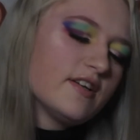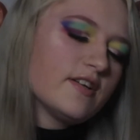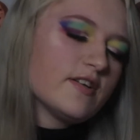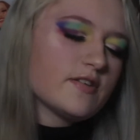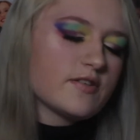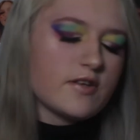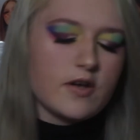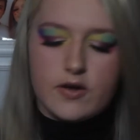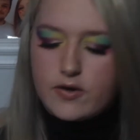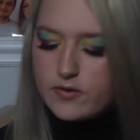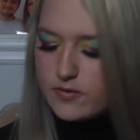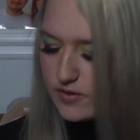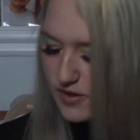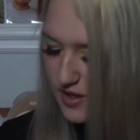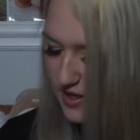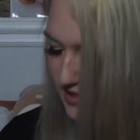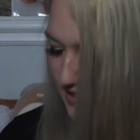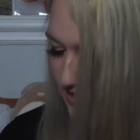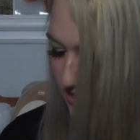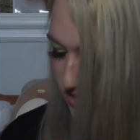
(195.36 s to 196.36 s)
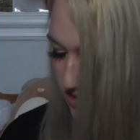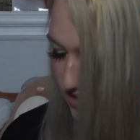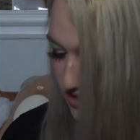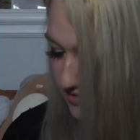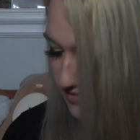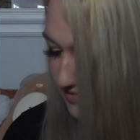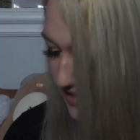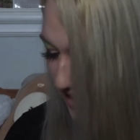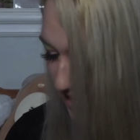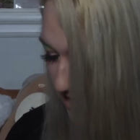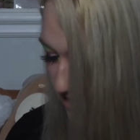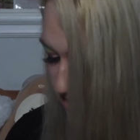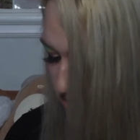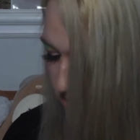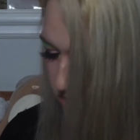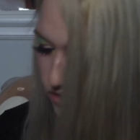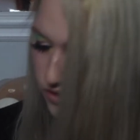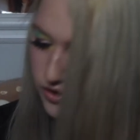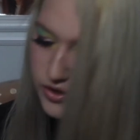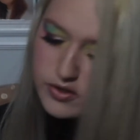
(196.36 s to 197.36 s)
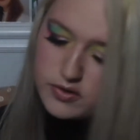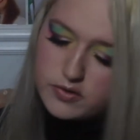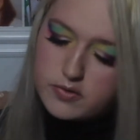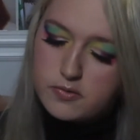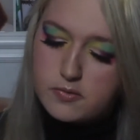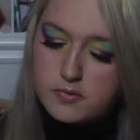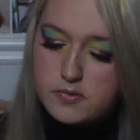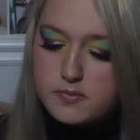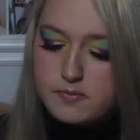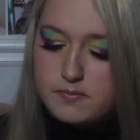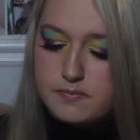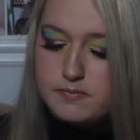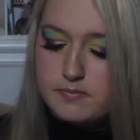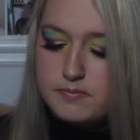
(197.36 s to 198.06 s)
So this is just Nikki Tutorial's